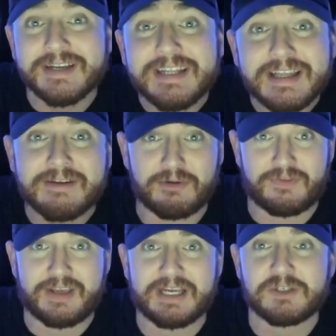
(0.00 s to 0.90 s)
hit that
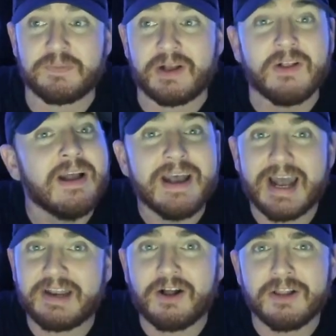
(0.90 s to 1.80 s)
notification bell,
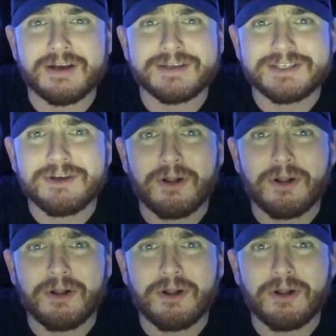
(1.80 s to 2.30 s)
and I'll see y'all